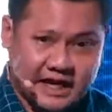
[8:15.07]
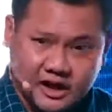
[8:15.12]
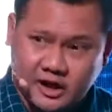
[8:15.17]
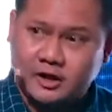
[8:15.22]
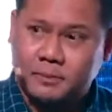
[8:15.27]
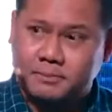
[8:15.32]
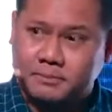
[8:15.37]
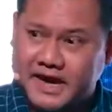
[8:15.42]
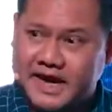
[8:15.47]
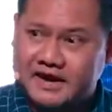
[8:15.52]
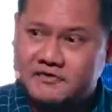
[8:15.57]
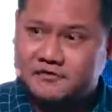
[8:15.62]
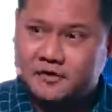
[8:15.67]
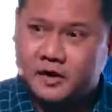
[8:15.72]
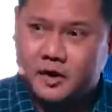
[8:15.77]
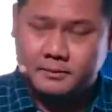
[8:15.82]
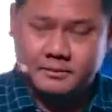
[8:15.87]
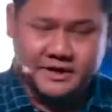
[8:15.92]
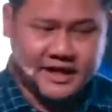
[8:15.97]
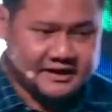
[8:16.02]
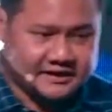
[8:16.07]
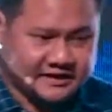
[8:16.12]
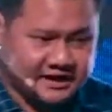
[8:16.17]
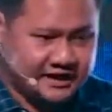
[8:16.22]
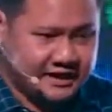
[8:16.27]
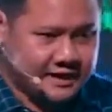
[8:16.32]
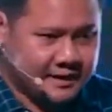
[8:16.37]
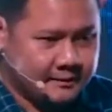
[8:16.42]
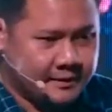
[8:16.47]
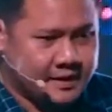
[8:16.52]
lot of platforms that
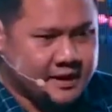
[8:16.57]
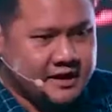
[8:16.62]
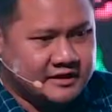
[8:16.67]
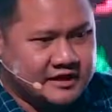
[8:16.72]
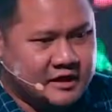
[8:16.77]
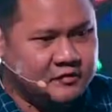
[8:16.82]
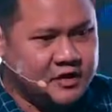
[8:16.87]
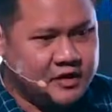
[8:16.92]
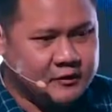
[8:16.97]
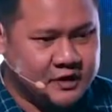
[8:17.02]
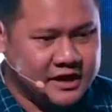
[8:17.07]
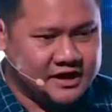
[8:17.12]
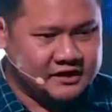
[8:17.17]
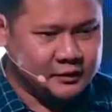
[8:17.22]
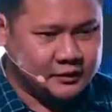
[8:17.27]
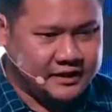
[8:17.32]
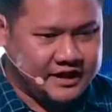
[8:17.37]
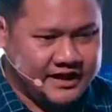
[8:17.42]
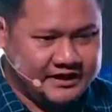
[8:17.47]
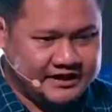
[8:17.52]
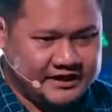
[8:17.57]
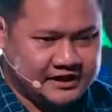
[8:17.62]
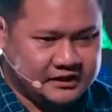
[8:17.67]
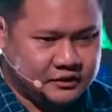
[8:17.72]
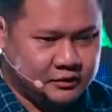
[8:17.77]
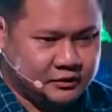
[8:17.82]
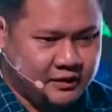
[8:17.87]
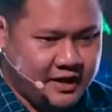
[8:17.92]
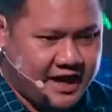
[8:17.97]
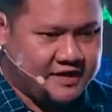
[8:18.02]
we work together
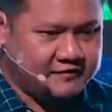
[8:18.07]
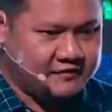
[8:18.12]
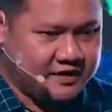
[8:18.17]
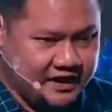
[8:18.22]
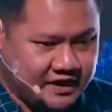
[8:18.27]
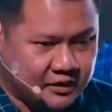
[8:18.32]
to drive the